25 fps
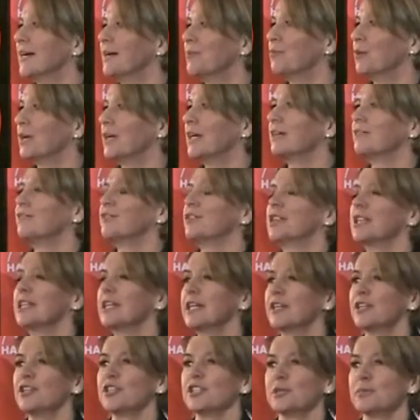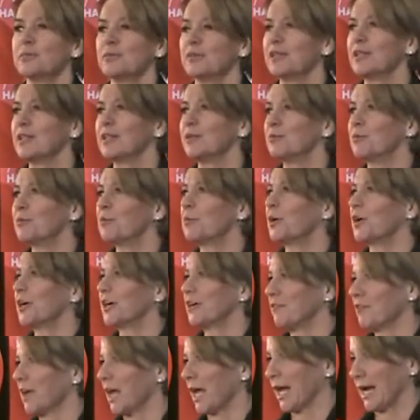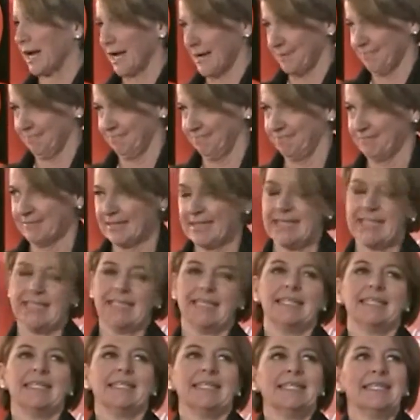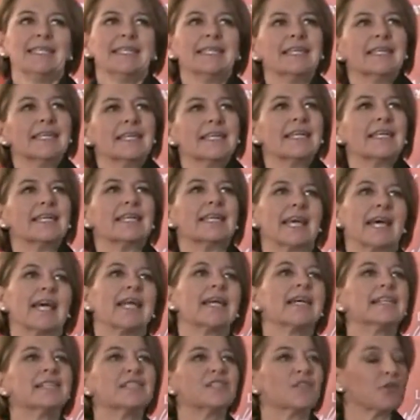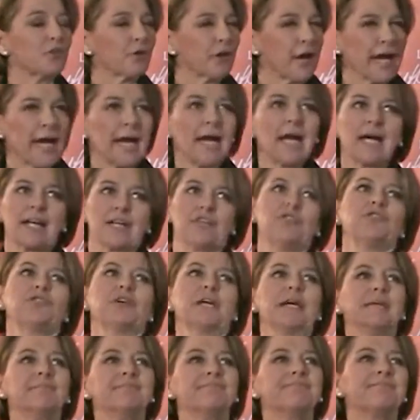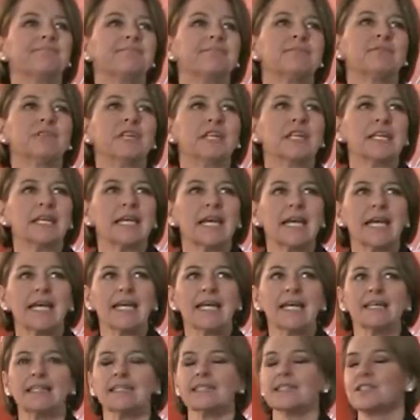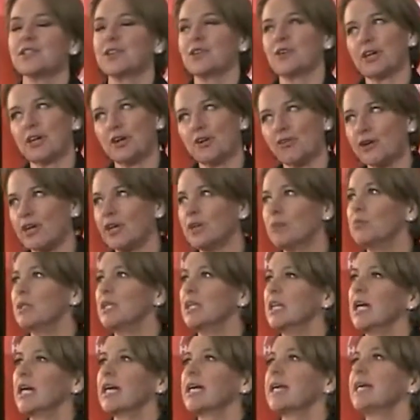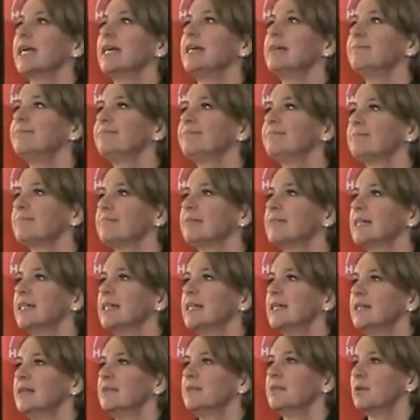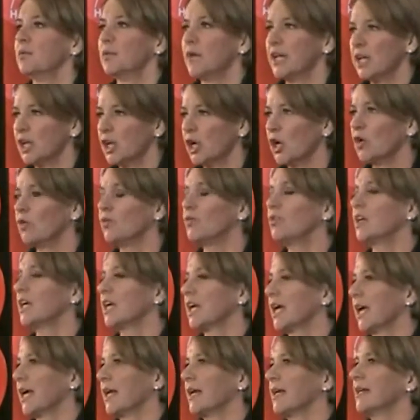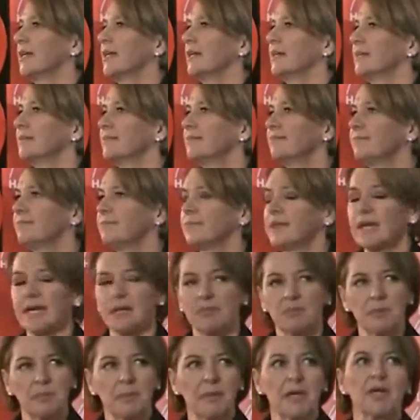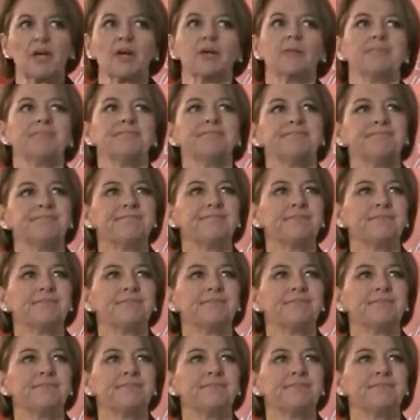I am running for the leadership of the Liberal Party of Canada. Canada's a great country. We Canadians are incredibly lucky, but we know that Canada can be better.